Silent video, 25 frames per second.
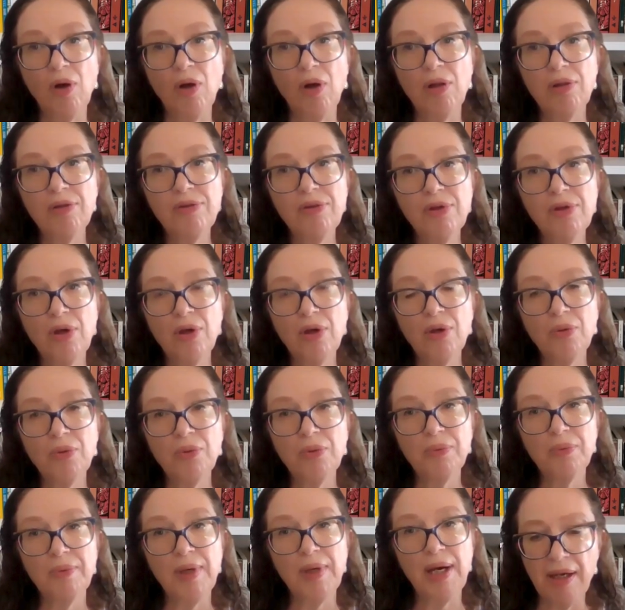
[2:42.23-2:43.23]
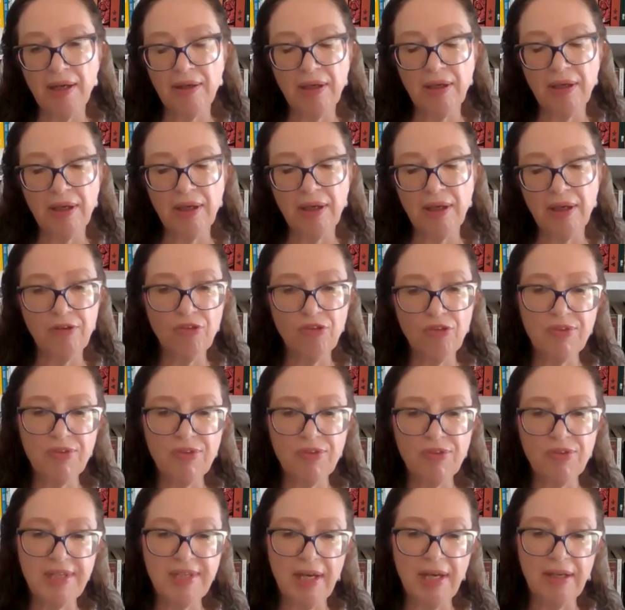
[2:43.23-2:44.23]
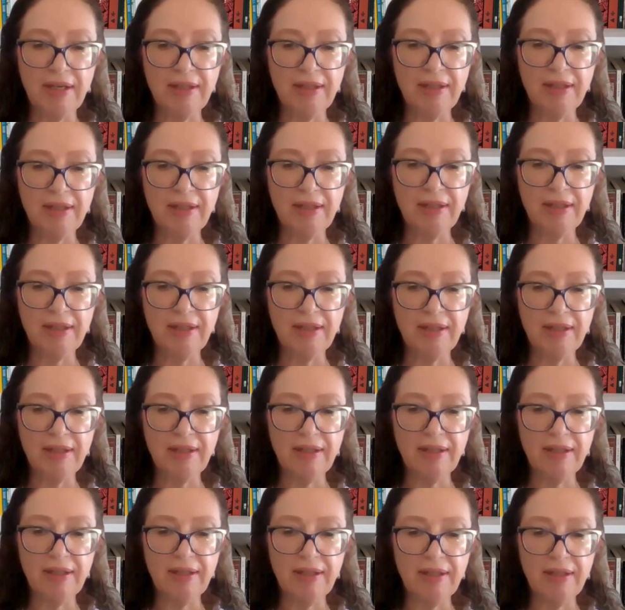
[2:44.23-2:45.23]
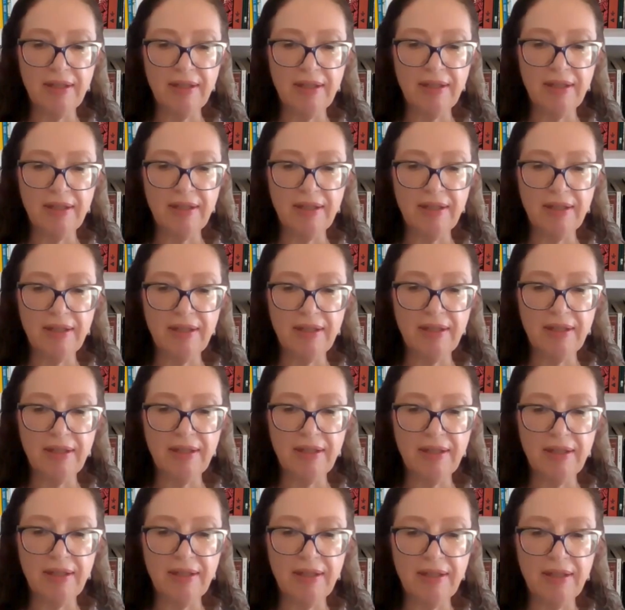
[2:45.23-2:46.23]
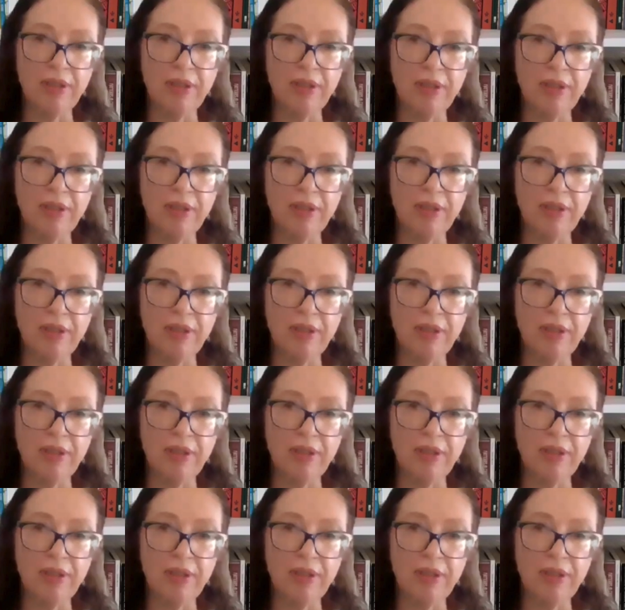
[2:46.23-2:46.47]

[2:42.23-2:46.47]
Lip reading: Although I should say that my profession